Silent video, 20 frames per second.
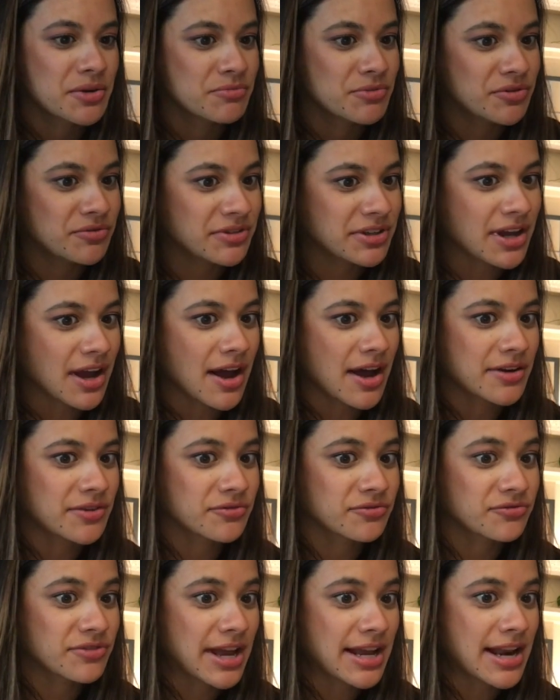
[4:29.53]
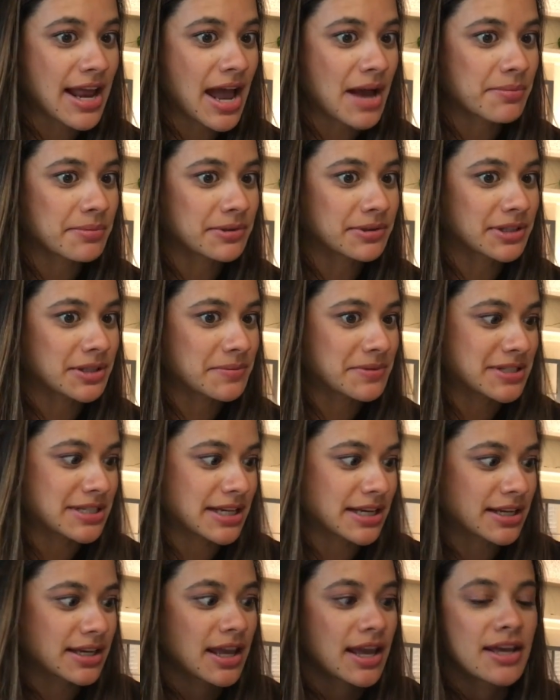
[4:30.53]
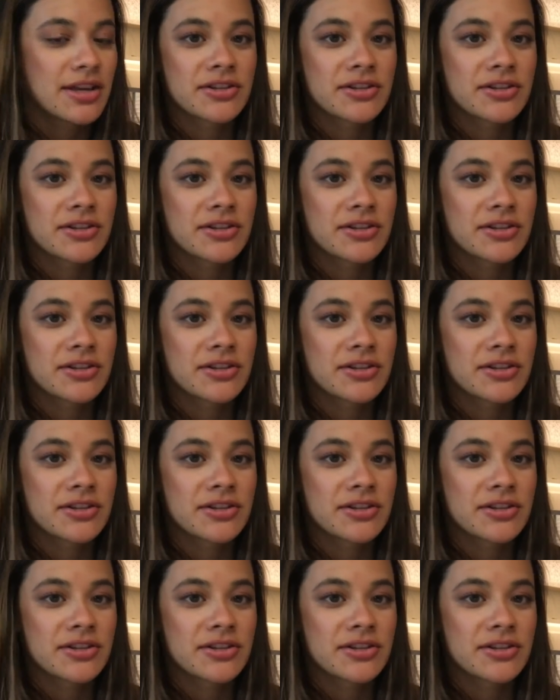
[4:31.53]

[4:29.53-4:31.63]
moving on, Red Apple lipstick.